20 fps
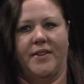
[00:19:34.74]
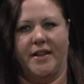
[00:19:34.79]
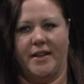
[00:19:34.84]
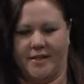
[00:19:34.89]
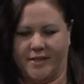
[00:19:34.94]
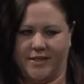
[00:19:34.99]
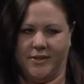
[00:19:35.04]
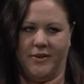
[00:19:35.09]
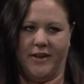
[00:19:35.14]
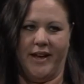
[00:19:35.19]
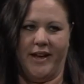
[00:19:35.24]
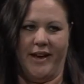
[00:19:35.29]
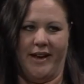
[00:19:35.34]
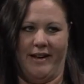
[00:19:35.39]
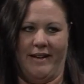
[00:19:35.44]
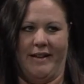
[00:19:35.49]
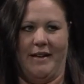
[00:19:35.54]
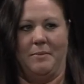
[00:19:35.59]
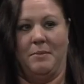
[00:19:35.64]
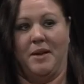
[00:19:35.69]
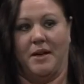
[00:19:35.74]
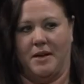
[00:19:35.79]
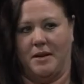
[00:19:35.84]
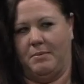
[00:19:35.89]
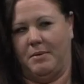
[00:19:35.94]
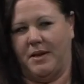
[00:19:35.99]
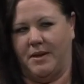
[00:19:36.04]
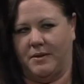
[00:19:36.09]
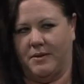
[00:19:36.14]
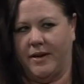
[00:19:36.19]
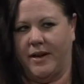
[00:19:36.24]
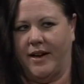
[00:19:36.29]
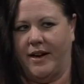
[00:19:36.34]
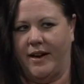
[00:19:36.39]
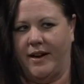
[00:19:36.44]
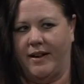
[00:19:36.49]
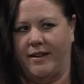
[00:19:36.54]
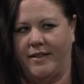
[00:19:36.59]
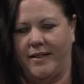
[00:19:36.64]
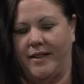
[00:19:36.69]
it's okay, I'm gonna be
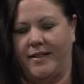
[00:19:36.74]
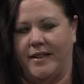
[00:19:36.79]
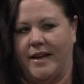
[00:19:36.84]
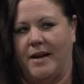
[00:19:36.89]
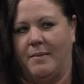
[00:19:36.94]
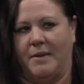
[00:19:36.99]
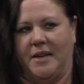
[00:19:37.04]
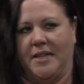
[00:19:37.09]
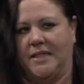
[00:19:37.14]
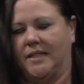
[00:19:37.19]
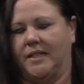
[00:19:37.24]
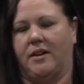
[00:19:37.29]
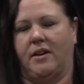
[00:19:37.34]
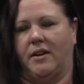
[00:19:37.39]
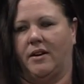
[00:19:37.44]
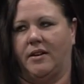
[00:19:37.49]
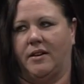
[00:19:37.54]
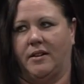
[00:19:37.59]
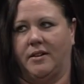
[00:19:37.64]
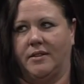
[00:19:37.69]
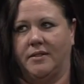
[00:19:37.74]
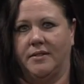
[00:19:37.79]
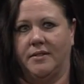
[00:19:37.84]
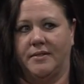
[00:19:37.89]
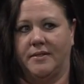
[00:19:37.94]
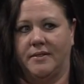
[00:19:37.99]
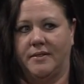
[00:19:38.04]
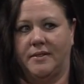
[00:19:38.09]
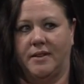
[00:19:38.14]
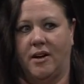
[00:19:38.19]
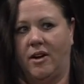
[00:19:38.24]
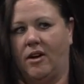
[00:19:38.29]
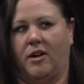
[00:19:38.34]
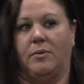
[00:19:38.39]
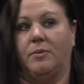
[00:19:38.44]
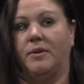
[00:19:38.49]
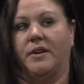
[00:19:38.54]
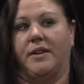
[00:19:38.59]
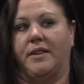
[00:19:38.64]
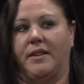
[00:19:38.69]
okay, then that makes it all
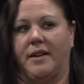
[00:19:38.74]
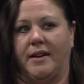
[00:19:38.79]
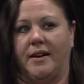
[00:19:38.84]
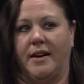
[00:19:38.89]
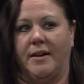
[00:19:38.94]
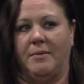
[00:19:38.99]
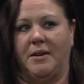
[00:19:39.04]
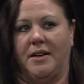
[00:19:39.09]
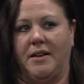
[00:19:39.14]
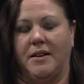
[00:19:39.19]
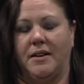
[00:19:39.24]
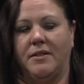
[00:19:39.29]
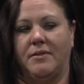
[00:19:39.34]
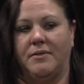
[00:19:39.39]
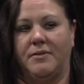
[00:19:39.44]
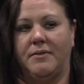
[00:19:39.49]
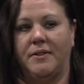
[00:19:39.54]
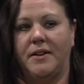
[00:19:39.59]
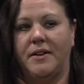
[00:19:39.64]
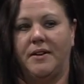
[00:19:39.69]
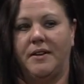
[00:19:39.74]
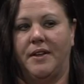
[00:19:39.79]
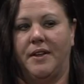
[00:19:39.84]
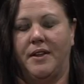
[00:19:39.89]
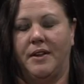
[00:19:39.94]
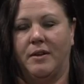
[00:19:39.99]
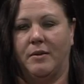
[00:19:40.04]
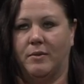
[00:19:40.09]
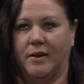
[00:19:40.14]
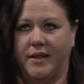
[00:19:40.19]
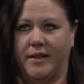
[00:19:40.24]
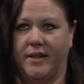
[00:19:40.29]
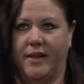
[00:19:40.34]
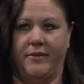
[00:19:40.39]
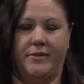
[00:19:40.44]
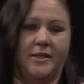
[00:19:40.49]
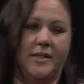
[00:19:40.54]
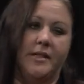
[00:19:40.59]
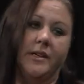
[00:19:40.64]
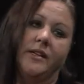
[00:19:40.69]
worth it. I mean, if one
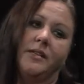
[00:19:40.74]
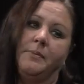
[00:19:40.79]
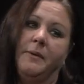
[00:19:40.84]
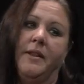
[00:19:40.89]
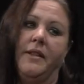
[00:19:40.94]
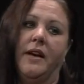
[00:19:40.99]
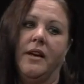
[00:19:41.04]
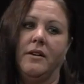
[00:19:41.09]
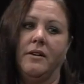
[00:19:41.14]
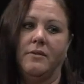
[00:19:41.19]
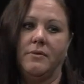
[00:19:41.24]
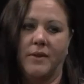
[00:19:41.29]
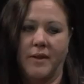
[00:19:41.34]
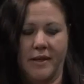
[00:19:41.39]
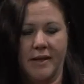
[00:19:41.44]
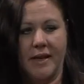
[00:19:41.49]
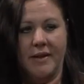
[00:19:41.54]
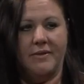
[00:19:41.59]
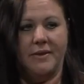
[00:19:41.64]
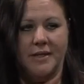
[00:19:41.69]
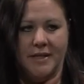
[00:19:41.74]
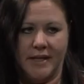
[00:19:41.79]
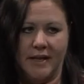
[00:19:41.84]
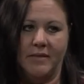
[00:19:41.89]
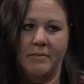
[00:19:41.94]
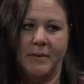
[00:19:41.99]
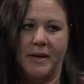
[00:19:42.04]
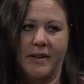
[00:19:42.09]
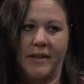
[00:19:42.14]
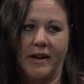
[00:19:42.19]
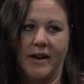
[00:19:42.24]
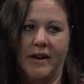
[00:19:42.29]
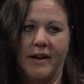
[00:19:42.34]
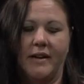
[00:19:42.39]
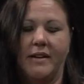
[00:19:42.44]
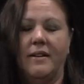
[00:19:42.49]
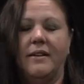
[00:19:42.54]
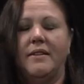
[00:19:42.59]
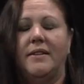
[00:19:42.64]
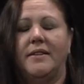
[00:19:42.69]
life is touched by that, or if one life is saved by
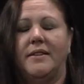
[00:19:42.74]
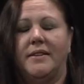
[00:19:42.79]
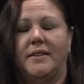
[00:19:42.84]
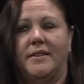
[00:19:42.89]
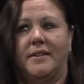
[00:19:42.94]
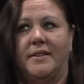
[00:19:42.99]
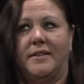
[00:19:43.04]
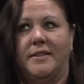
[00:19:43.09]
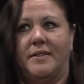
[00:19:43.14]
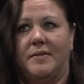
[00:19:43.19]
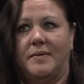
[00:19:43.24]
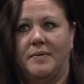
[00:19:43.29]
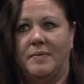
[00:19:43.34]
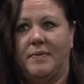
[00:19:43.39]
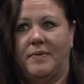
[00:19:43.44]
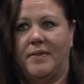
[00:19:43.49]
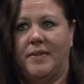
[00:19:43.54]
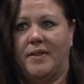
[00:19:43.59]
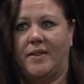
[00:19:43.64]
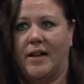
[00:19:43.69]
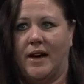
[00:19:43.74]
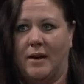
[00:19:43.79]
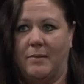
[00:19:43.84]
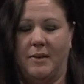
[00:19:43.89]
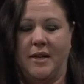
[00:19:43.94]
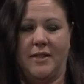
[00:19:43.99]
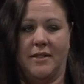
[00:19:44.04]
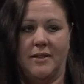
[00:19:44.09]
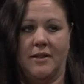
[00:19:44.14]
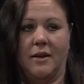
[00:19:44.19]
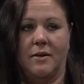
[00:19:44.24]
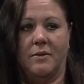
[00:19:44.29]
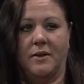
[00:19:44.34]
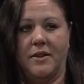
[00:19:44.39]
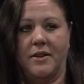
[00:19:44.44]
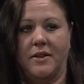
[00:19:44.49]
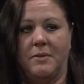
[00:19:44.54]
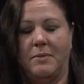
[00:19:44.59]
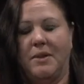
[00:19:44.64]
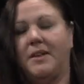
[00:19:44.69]
that, that makes it all
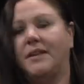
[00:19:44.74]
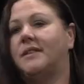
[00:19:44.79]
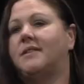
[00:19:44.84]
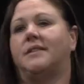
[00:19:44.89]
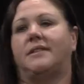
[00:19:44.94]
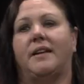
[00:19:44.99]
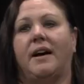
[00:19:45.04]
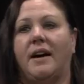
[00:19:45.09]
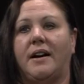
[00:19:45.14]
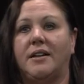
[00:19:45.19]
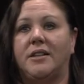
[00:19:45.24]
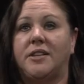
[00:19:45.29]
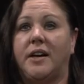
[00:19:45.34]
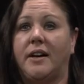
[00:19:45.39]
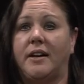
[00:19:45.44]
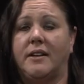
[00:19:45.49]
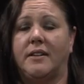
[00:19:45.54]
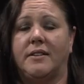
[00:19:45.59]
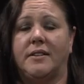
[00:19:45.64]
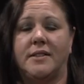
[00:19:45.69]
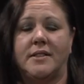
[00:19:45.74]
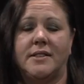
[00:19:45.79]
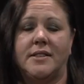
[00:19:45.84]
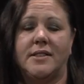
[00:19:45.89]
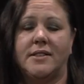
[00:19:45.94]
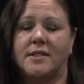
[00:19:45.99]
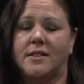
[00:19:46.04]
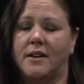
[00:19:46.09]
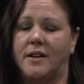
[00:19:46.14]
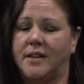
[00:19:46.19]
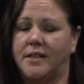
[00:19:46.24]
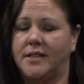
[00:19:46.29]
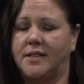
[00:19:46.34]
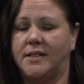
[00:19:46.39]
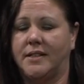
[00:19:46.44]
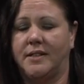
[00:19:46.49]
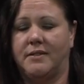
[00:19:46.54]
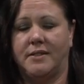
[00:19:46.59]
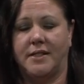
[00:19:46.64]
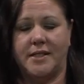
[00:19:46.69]
worth it, because that child is just
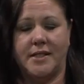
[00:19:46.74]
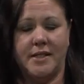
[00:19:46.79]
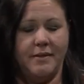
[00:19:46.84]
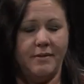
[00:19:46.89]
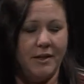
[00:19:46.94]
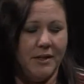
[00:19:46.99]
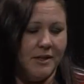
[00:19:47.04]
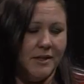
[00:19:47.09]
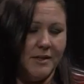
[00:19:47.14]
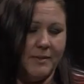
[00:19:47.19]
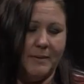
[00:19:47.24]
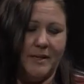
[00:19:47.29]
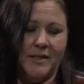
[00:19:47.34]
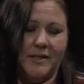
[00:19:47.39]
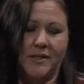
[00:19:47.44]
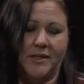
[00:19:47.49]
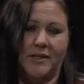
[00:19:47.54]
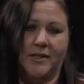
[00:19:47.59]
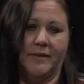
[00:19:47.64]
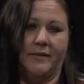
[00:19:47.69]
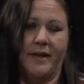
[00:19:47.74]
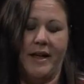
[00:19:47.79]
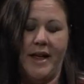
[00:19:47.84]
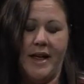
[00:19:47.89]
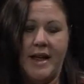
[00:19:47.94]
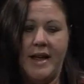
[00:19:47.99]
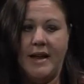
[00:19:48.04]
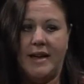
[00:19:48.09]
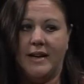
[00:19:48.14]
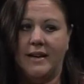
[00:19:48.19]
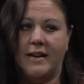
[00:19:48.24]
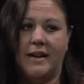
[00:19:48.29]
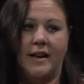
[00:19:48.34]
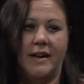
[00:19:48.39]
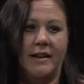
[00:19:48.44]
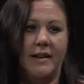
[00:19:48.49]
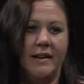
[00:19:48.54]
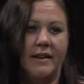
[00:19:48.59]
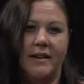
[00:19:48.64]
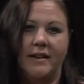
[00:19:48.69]
constantly receiving those messages of hate.
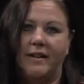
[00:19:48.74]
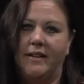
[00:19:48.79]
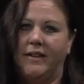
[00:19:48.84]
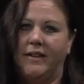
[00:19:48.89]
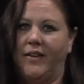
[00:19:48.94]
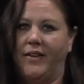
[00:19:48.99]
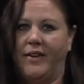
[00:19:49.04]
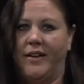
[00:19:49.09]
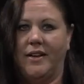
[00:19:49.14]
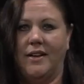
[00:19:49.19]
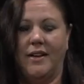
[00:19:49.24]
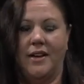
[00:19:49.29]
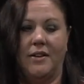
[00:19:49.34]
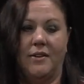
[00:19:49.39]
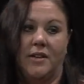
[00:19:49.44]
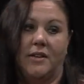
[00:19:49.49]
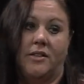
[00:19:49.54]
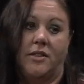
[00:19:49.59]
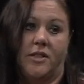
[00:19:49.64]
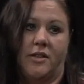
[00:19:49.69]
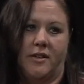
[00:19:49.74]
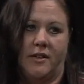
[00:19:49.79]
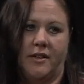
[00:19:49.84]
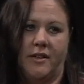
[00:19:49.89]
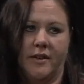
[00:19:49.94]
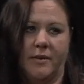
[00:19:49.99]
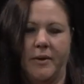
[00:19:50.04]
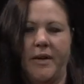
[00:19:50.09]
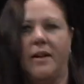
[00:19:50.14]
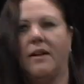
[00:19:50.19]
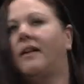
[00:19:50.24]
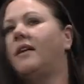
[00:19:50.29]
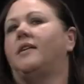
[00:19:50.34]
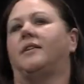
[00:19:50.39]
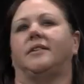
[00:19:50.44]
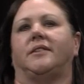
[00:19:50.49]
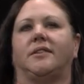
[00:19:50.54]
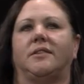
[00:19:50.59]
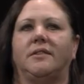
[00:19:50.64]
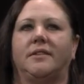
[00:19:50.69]
And, you know, they're internal. We all
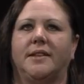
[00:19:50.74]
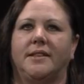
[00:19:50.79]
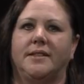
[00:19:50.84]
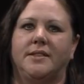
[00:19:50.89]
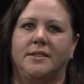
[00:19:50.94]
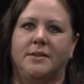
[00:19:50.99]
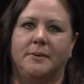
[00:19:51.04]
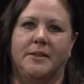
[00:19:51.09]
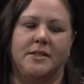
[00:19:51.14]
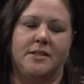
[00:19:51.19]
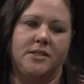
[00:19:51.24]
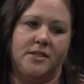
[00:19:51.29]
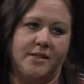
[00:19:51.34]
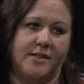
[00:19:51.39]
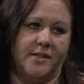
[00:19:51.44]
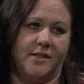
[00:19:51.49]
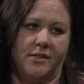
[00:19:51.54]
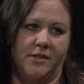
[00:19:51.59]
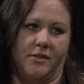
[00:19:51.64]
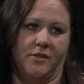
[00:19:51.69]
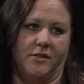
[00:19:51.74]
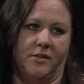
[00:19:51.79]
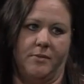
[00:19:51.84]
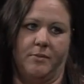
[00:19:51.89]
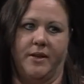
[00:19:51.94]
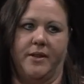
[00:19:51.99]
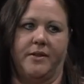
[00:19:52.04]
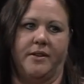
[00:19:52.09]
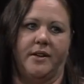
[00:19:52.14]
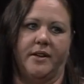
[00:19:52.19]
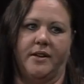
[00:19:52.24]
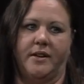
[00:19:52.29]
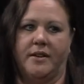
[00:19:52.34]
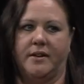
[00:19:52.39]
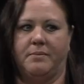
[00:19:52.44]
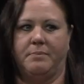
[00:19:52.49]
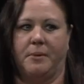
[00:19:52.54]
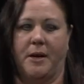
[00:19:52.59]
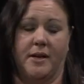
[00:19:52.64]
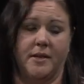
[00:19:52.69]
internalize those messages as children, whether
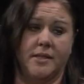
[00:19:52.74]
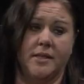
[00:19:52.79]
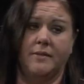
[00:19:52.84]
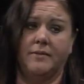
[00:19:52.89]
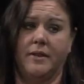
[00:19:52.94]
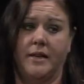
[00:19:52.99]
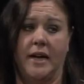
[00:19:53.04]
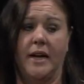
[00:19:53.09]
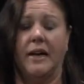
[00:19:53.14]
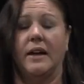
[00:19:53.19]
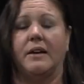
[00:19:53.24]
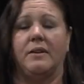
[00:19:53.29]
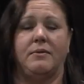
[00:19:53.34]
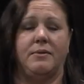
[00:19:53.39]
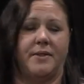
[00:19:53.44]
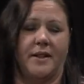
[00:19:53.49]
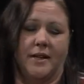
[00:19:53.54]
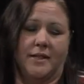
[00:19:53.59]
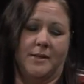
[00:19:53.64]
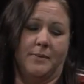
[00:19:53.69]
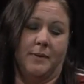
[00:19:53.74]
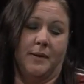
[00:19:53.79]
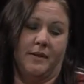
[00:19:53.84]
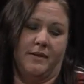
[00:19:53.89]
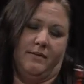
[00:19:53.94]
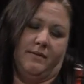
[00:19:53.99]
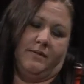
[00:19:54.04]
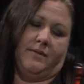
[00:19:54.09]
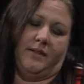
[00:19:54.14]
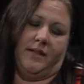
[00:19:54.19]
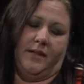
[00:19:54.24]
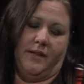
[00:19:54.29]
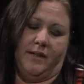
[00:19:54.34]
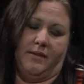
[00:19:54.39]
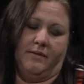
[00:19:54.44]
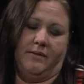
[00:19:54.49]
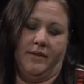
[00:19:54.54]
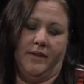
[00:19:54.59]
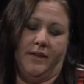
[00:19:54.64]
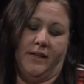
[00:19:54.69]
they're positive or negative. That's what, you
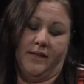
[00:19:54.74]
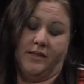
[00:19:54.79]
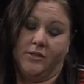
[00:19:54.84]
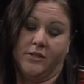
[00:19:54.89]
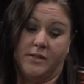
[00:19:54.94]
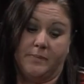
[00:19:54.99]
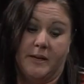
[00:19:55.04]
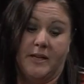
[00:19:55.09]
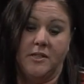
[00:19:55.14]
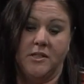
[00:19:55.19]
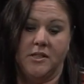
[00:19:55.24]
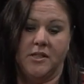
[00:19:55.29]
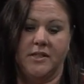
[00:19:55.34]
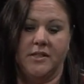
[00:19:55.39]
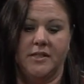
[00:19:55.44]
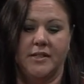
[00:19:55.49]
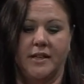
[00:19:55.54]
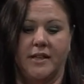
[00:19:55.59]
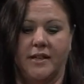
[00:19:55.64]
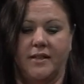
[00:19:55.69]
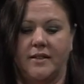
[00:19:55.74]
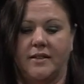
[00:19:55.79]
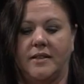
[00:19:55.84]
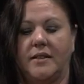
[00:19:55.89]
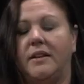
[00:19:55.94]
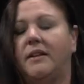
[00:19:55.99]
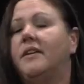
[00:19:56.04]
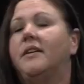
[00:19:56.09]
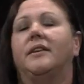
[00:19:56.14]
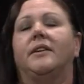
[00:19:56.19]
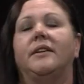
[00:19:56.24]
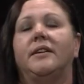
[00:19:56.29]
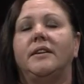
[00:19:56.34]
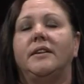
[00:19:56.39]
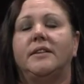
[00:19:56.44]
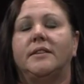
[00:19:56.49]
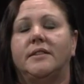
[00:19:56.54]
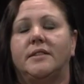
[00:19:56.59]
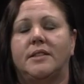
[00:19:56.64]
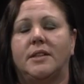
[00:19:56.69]
know, kids are sponges. And
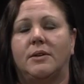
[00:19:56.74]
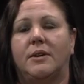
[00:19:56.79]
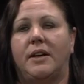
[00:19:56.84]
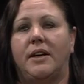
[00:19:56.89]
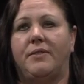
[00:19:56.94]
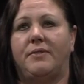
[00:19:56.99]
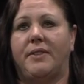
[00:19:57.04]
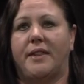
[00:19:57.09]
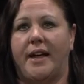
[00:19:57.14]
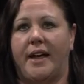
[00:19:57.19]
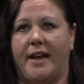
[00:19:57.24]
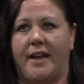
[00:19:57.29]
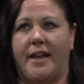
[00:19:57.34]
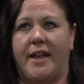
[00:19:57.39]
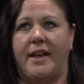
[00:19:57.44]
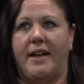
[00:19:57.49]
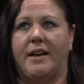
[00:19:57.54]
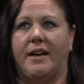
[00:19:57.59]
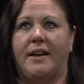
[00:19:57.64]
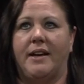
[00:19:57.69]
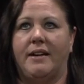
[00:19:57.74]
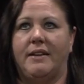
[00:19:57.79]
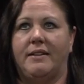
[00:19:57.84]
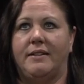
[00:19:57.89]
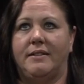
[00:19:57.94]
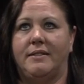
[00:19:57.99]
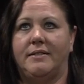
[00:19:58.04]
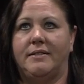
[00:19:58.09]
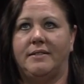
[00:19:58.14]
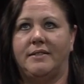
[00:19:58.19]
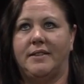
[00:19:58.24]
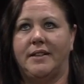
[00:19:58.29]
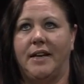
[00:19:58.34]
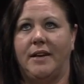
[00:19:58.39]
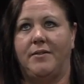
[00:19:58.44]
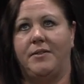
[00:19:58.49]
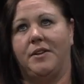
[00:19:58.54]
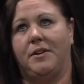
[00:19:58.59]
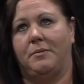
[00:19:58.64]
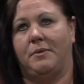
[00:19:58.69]
so if they can,
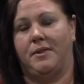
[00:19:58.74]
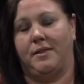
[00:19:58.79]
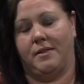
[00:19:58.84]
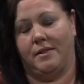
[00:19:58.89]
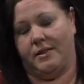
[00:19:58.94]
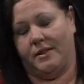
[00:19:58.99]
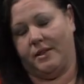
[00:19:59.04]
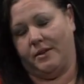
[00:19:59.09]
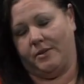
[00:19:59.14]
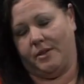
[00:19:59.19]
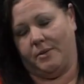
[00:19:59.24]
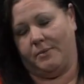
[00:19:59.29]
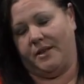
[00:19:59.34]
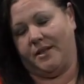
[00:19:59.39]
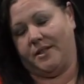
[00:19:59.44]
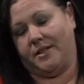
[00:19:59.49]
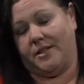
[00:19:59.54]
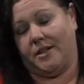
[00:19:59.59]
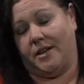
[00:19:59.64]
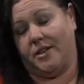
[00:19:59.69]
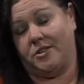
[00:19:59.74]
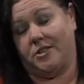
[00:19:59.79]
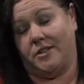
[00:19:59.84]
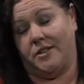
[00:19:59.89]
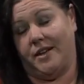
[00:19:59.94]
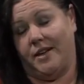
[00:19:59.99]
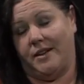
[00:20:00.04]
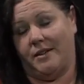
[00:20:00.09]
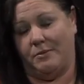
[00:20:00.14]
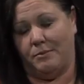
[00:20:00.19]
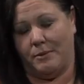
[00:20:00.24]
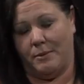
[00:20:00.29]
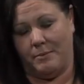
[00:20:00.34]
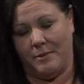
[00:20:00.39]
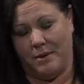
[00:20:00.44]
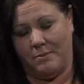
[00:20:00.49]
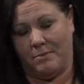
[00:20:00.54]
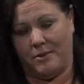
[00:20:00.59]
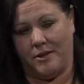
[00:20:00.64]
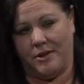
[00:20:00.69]
even though they're being indoctrinated,
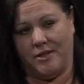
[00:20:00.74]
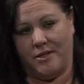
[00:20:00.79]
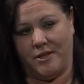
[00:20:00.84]
remember